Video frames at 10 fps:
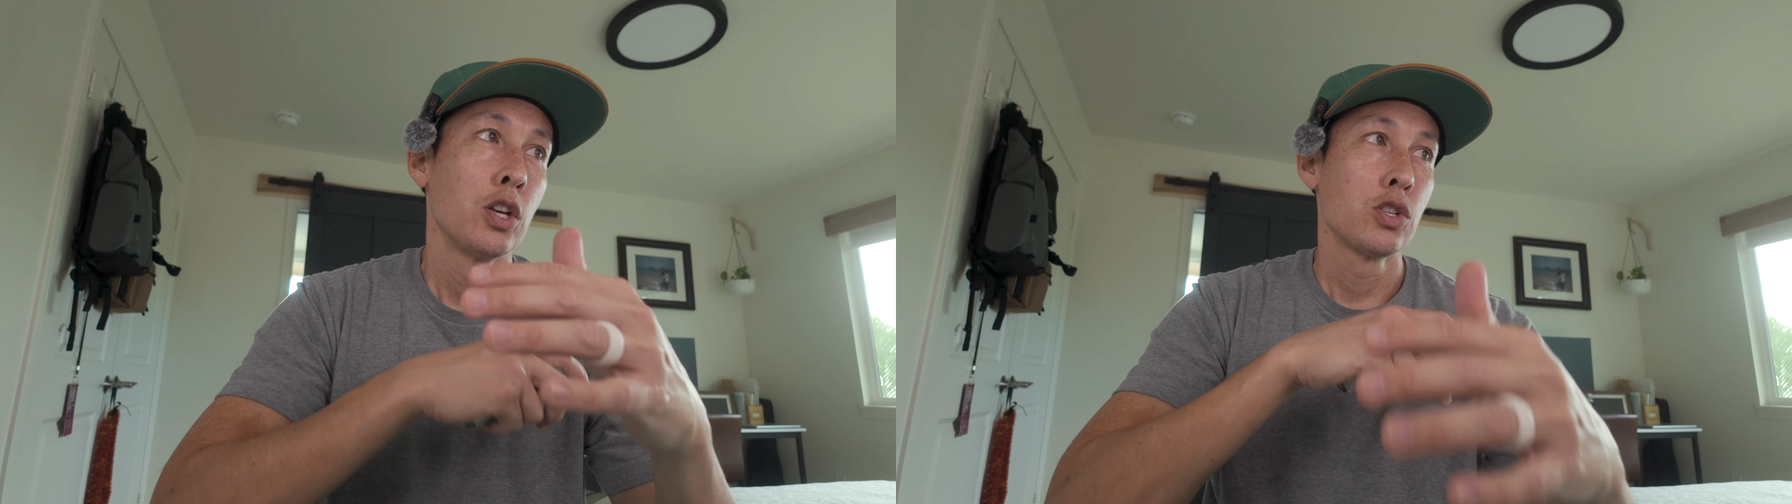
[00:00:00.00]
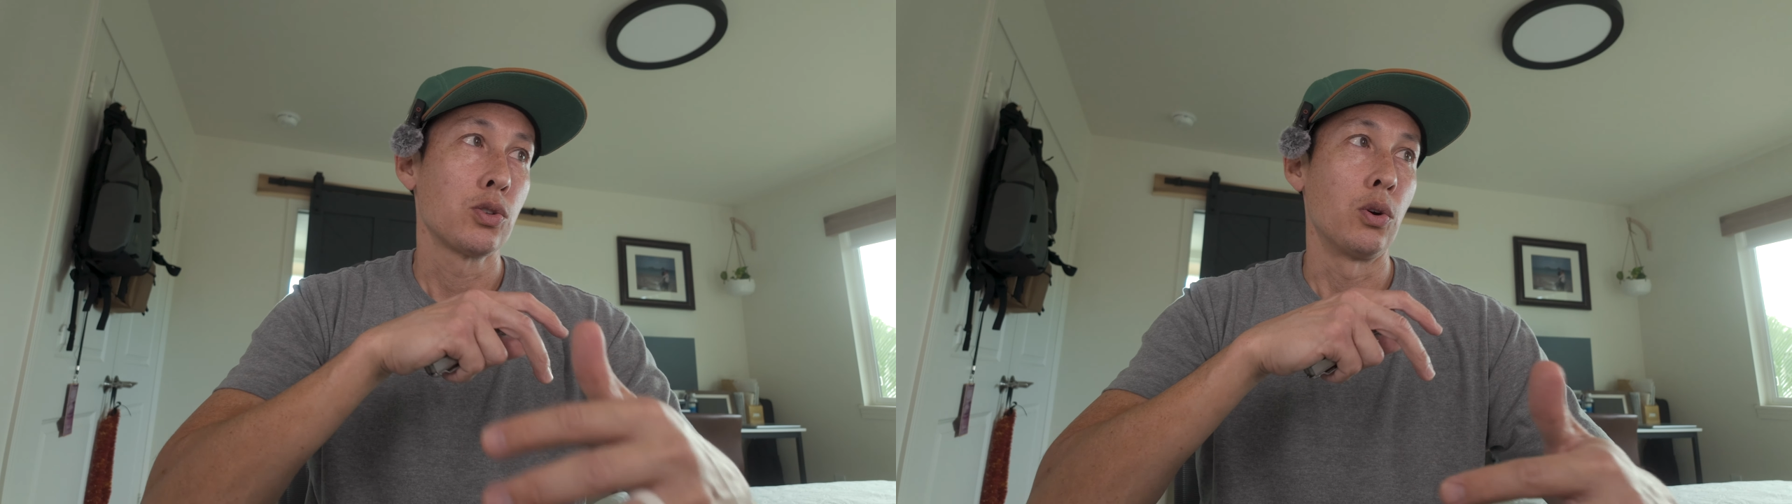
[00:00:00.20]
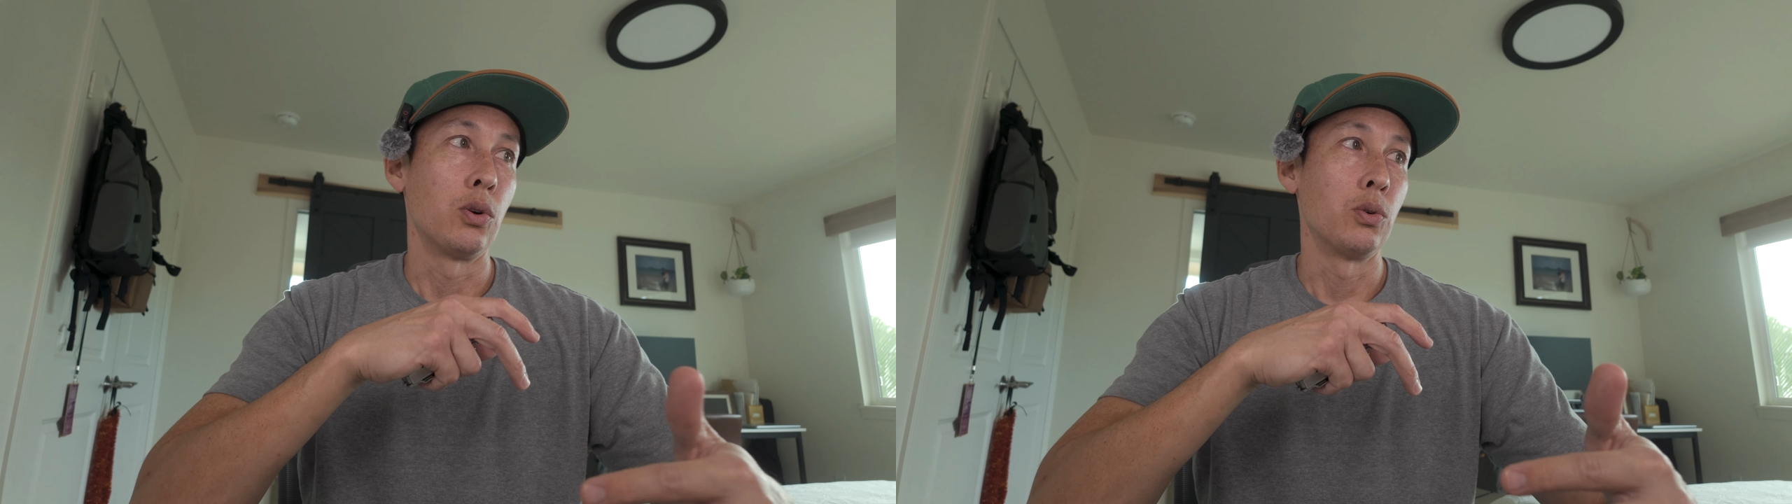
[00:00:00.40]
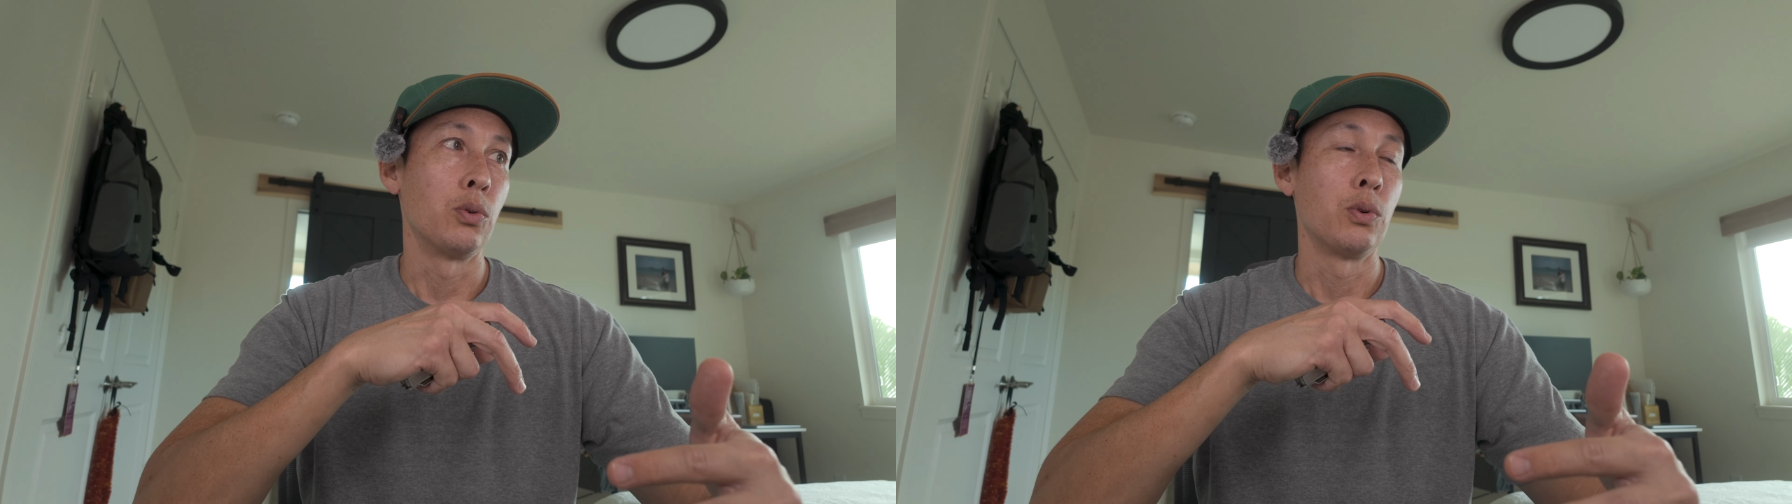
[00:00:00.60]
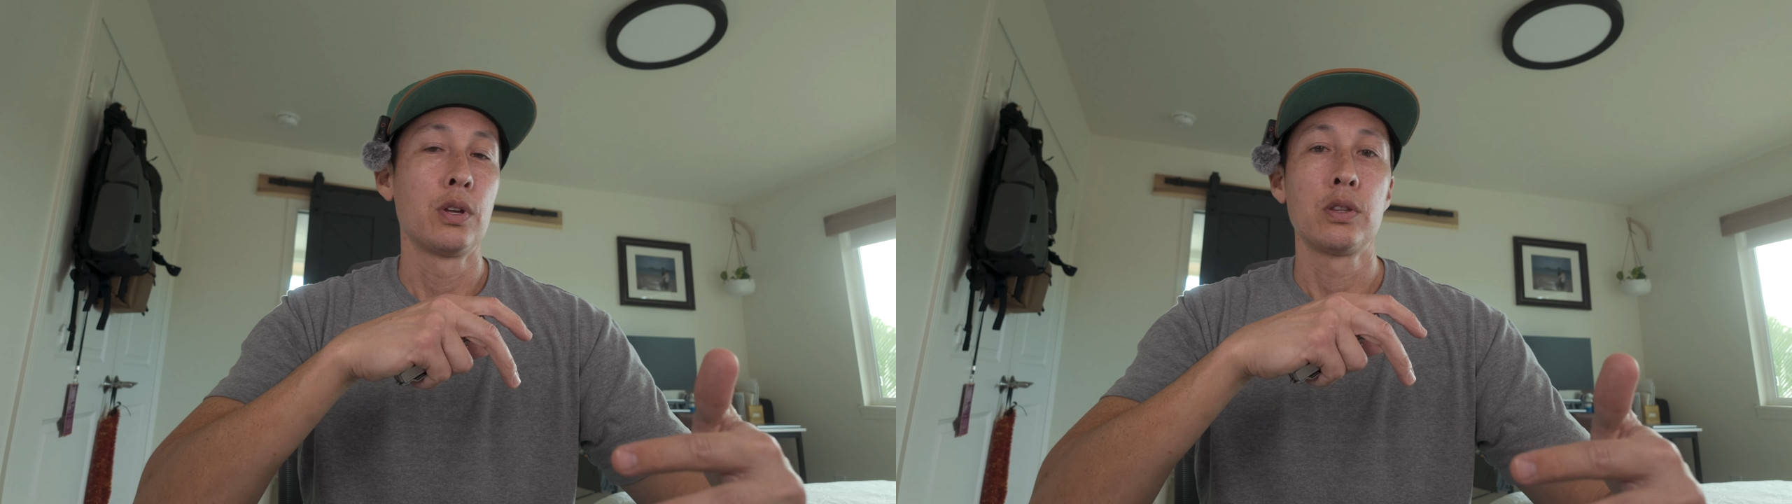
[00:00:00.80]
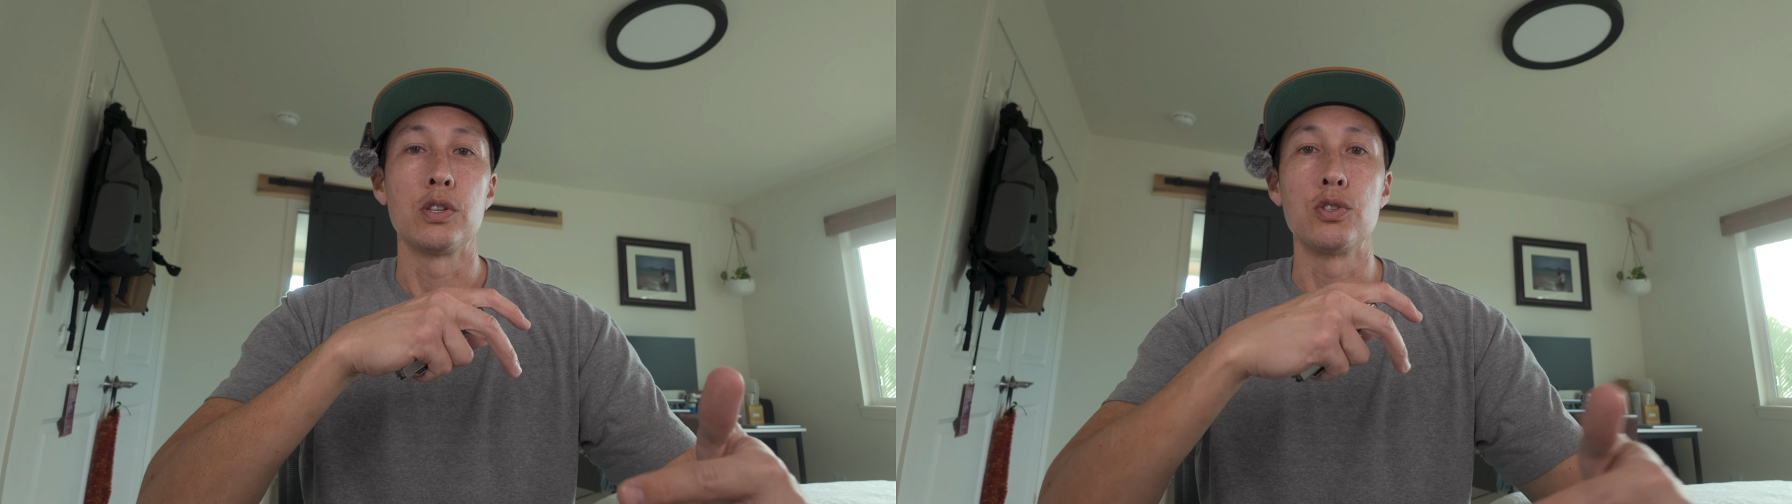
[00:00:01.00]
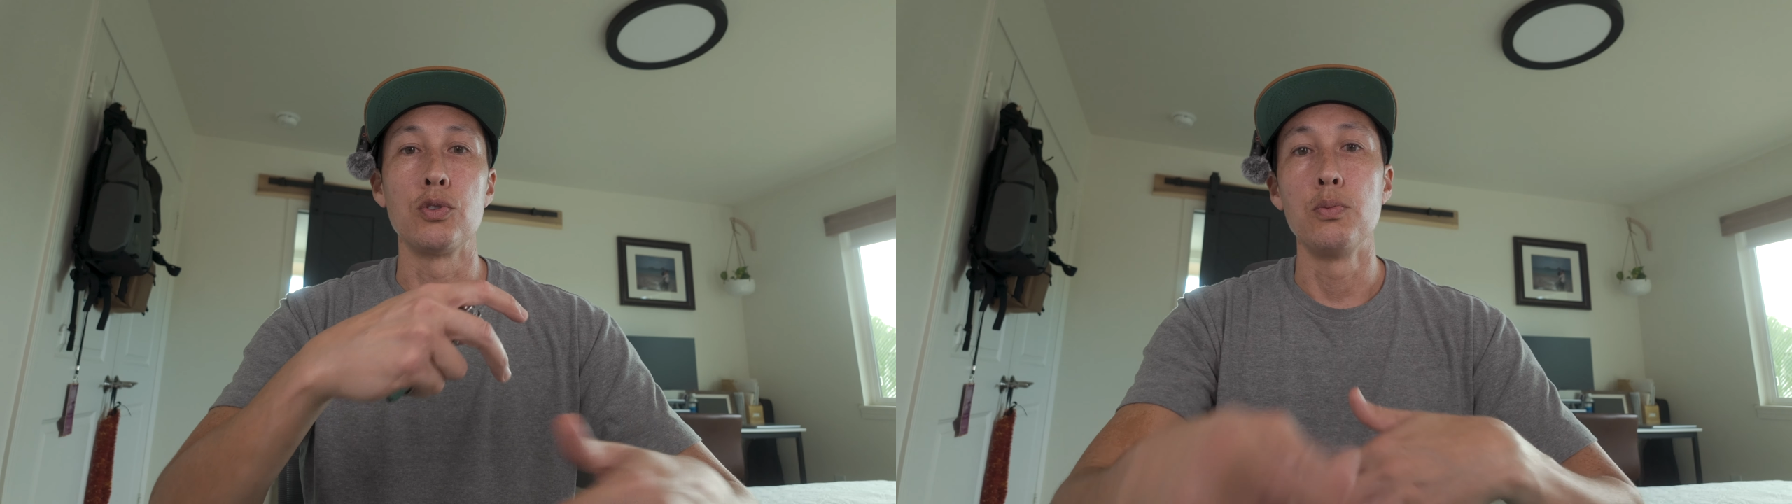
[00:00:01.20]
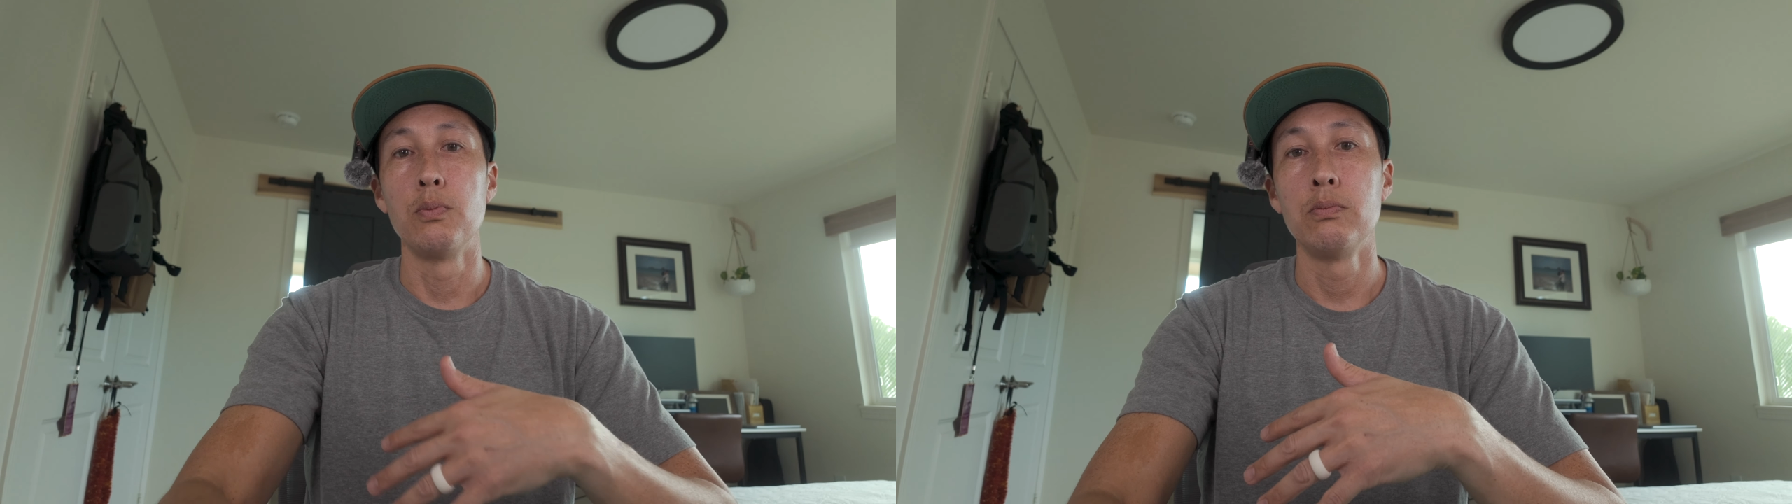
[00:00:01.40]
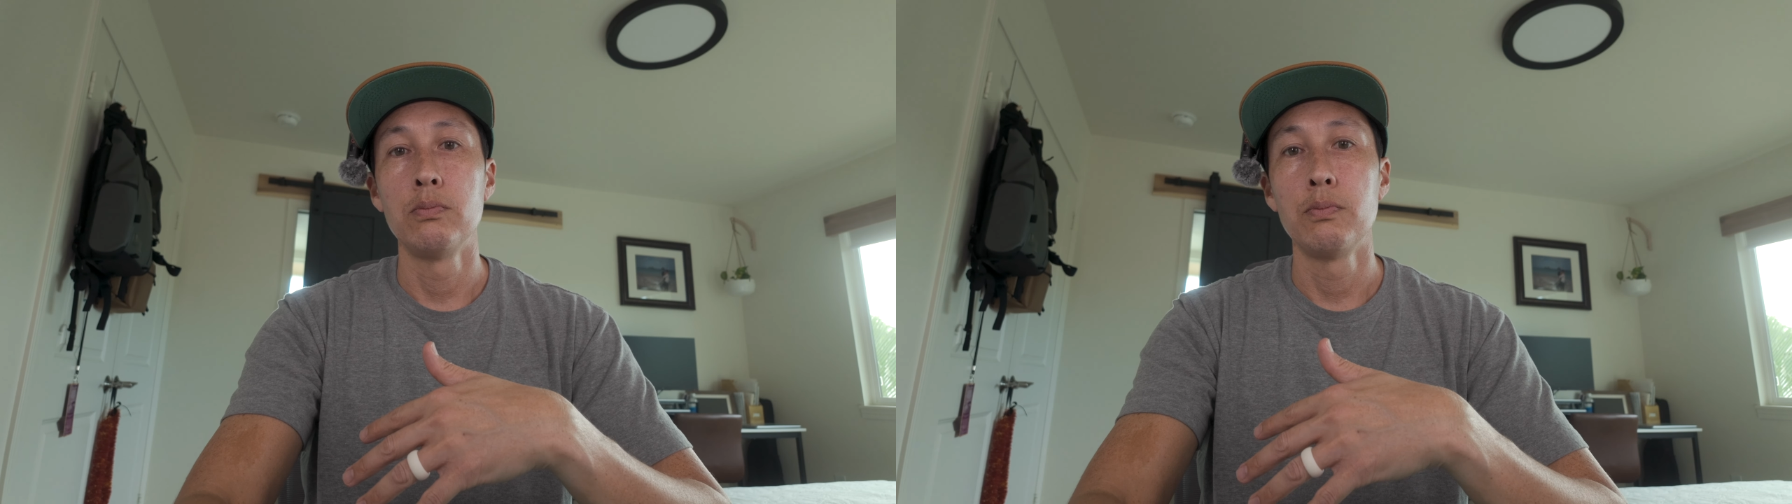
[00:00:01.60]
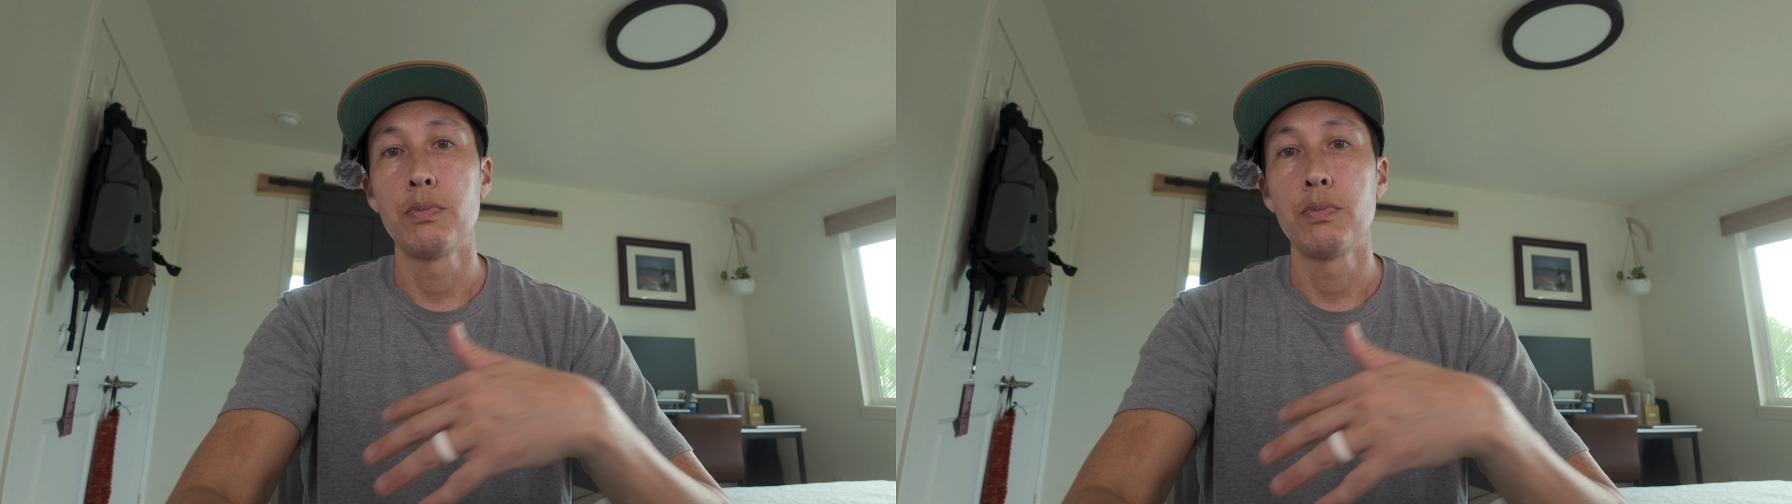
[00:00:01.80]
so the zoom